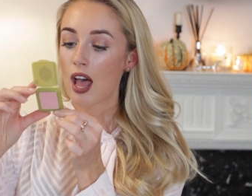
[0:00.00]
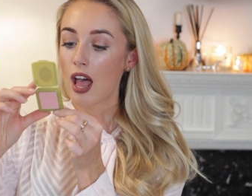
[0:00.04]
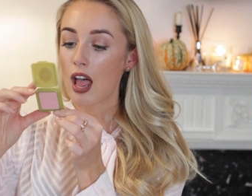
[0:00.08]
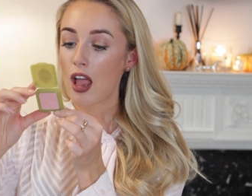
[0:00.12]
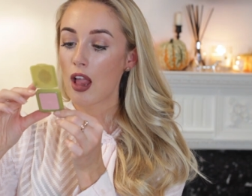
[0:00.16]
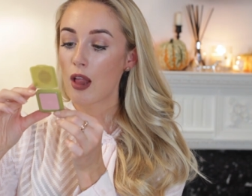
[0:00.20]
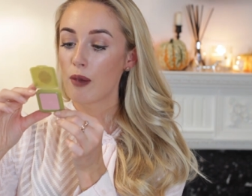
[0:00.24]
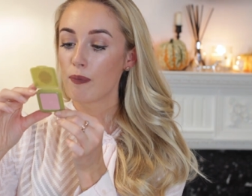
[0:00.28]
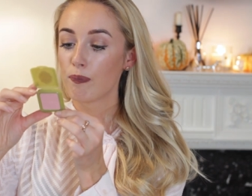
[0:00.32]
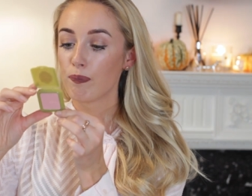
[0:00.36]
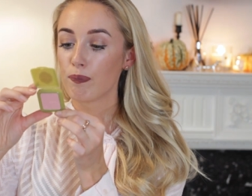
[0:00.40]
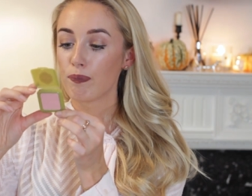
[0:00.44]

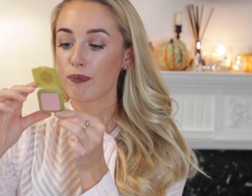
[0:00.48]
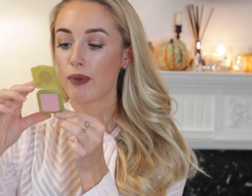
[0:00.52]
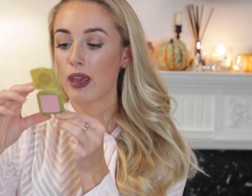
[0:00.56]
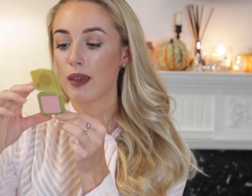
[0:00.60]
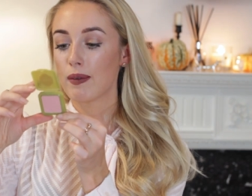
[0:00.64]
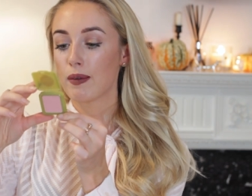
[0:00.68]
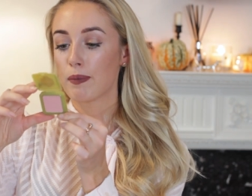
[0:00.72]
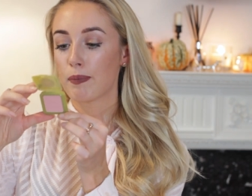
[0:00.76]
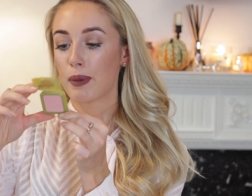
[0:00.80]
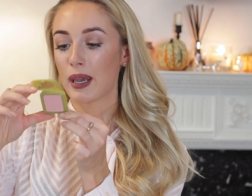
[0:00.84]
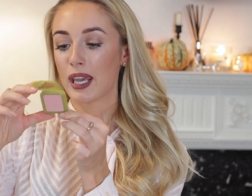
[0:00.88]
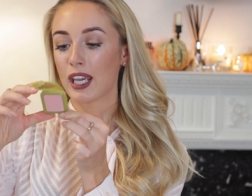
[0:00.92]
Um,
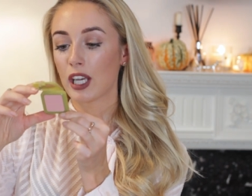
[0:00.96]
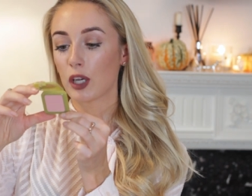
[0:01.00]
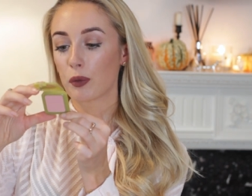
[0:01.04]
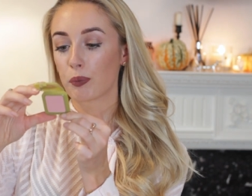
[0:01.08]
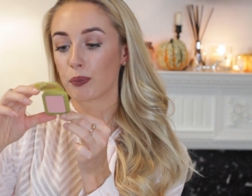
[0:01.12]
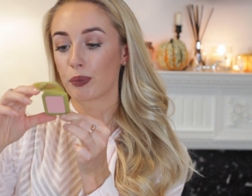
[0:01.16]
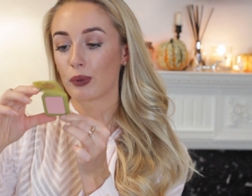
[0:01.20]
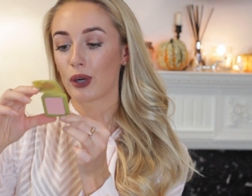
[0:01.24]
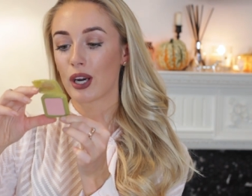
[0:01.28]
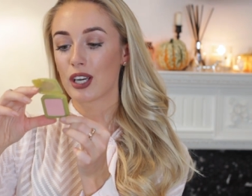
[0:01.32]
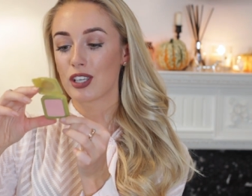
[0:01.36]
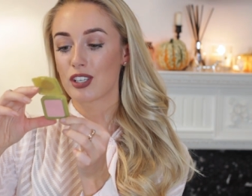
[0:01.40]
baby
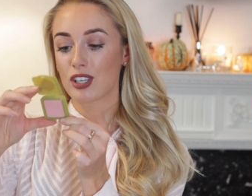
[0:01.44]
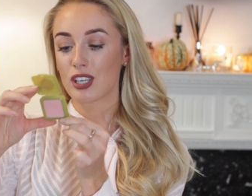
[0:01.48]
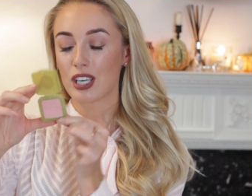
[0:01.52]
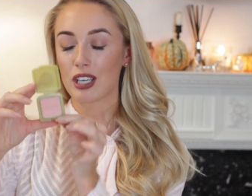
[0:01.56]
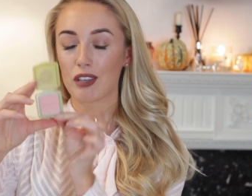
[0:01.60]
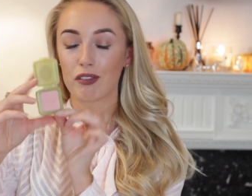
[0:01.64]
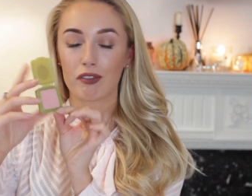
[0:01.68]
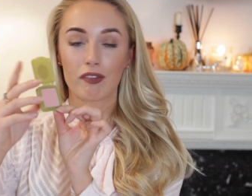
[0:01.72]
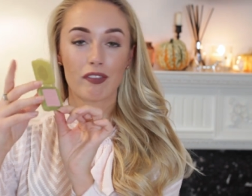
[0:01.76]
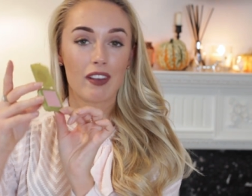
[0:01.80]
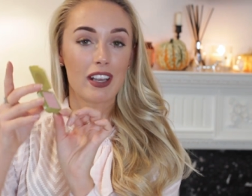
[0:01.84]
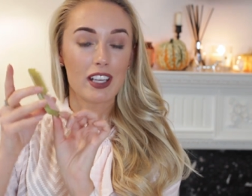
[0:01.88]
pink
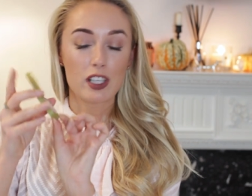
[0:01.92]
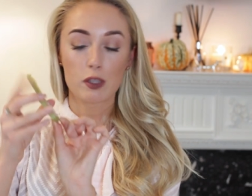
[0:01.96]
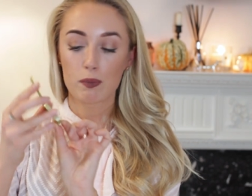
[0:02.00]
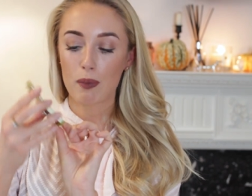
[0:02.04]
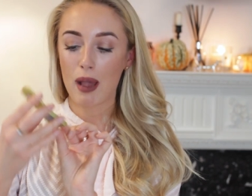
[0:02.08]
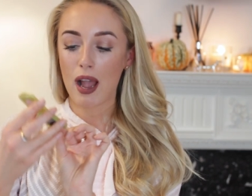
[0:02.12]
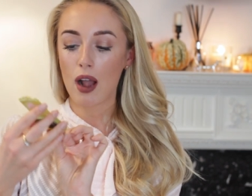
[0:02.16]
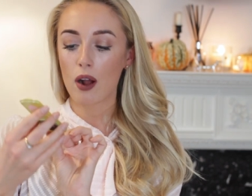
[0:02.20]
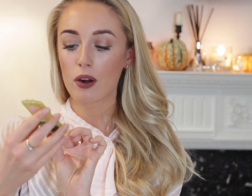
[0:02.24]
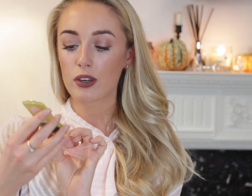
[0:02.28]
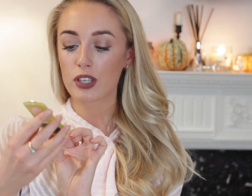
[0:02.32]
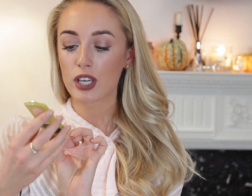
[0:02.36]
brightening face
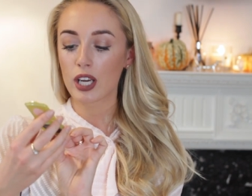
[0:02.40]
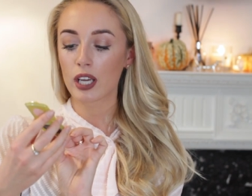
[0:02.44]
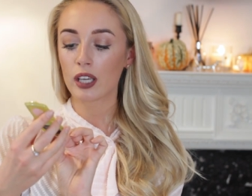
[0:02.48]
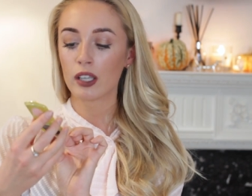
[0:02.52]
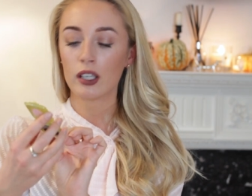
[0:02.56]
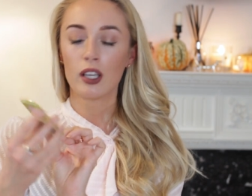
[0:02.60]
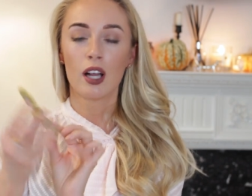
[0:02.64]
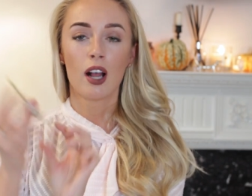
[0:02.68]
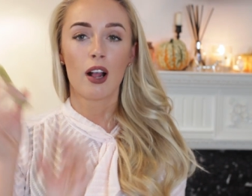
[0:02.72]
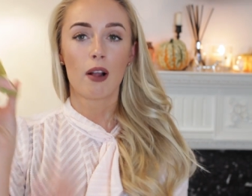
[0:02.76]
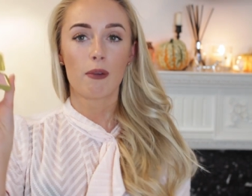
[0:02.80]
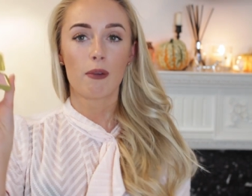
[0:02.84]
powder.